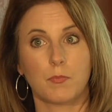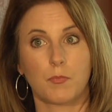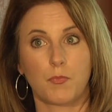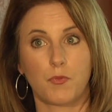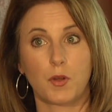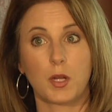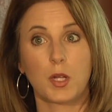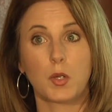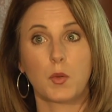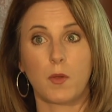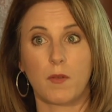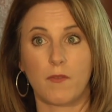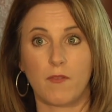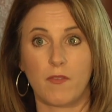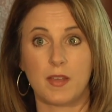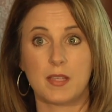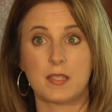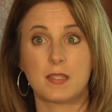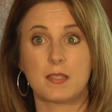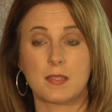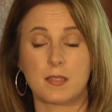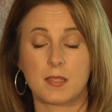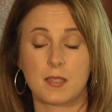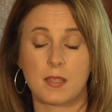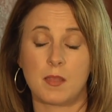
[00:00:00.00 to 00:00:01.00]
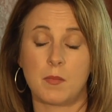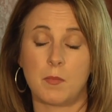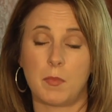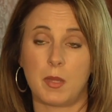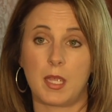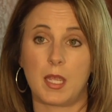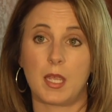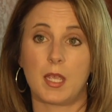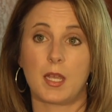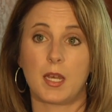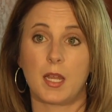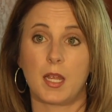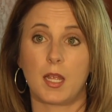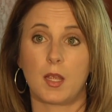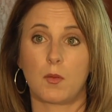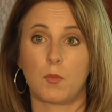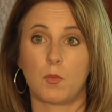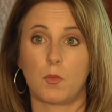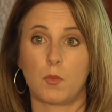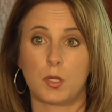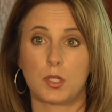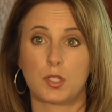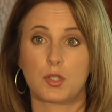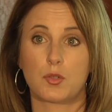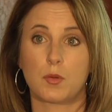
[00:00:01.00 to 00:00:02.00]
frequent visits in the beginning,
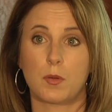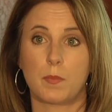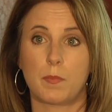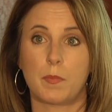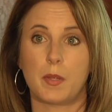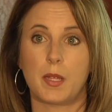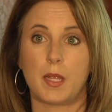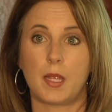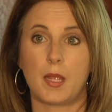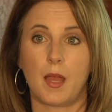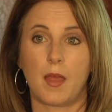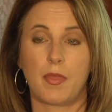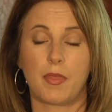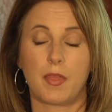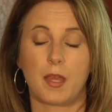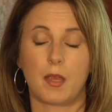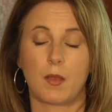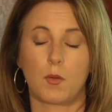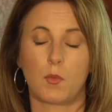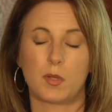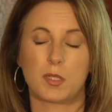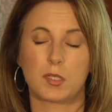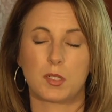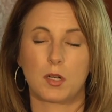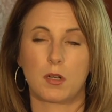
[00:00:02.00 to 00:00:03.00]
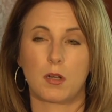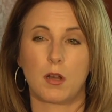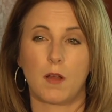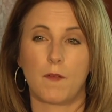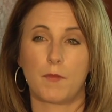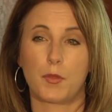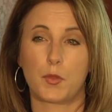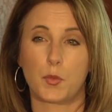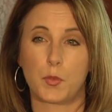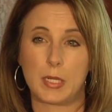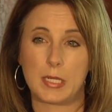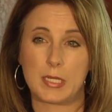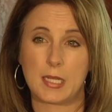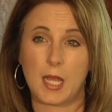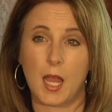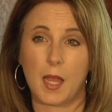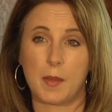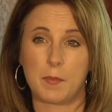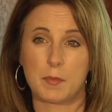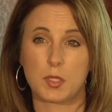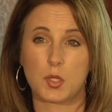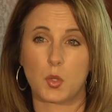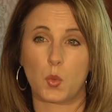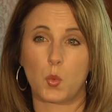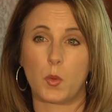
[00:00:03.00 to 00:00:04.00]
which would be, I think we started off 3
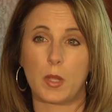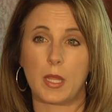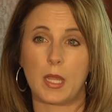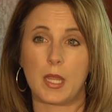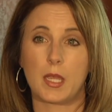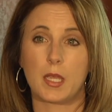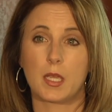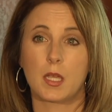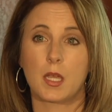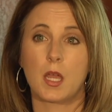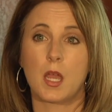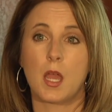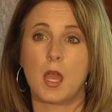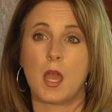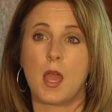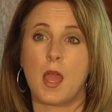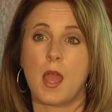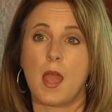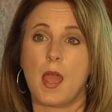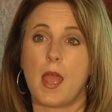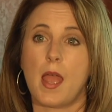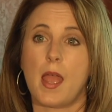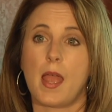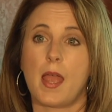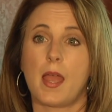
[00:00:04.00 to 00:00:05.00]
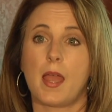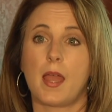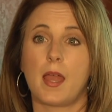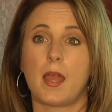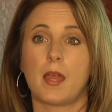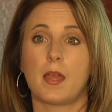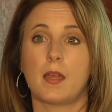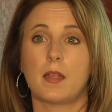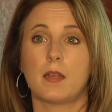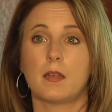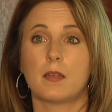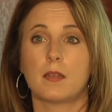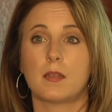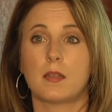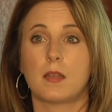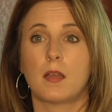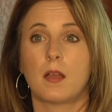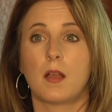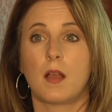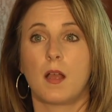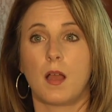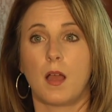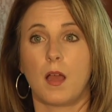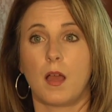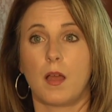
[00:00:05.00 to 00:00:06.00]
times a week, and
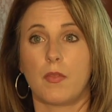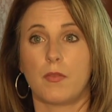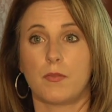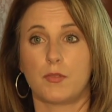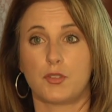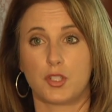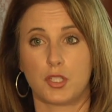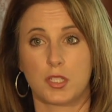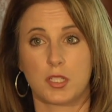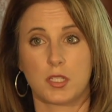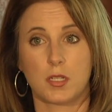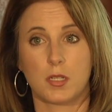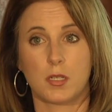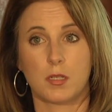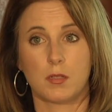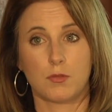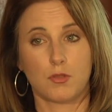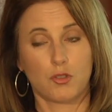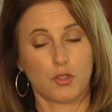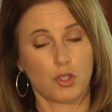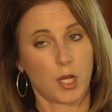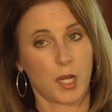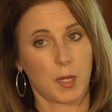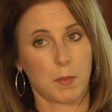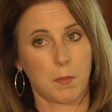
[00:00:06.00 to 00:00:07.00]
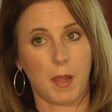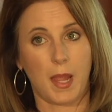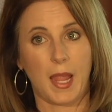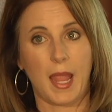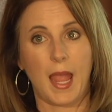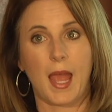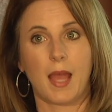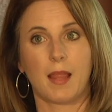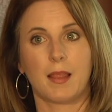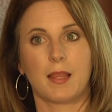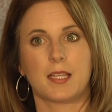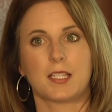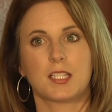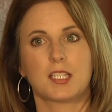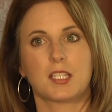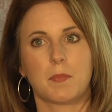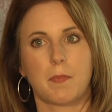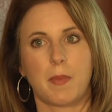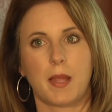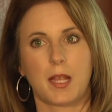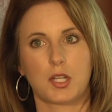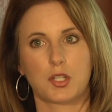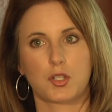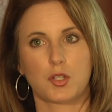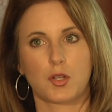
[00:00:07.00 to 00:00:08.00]
just to check my atlas to
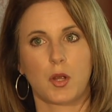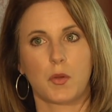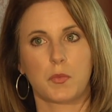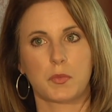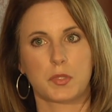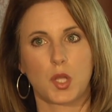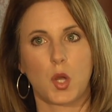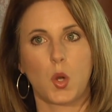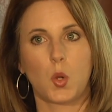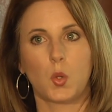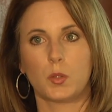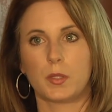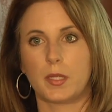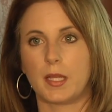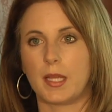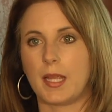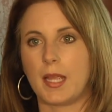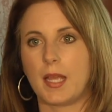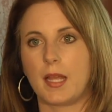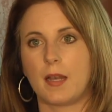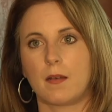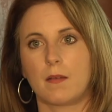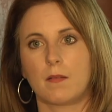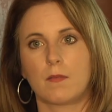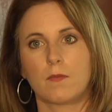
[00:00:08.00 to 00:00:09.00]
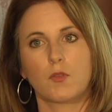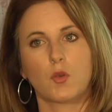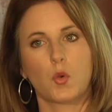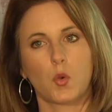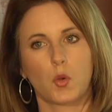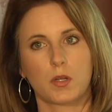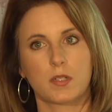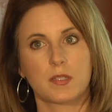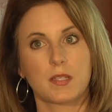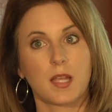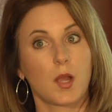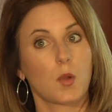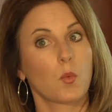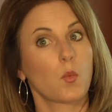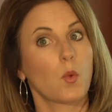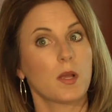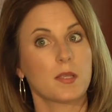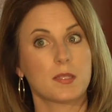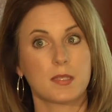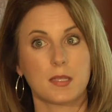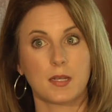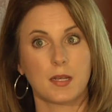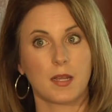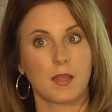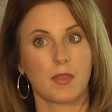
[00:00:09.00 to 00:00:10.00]
make sure I was holding. And of course I
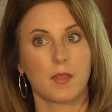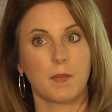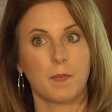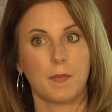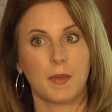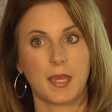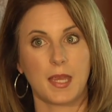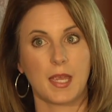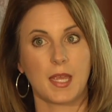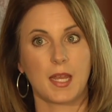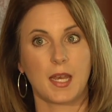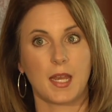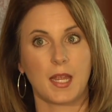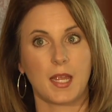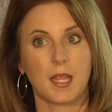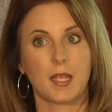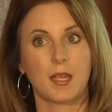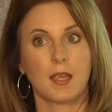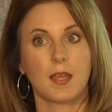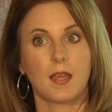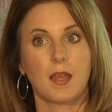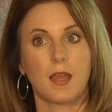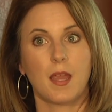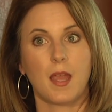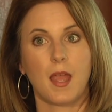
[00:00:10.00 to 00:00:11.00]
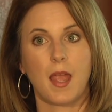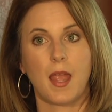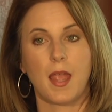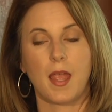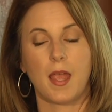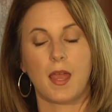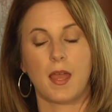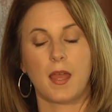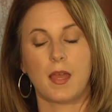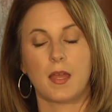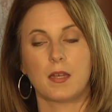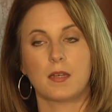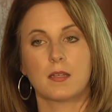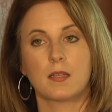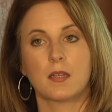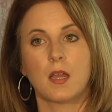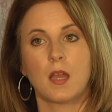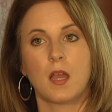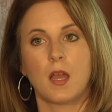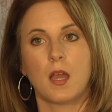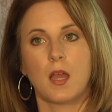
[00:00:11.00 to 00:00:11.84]
wasn't in the beginning, and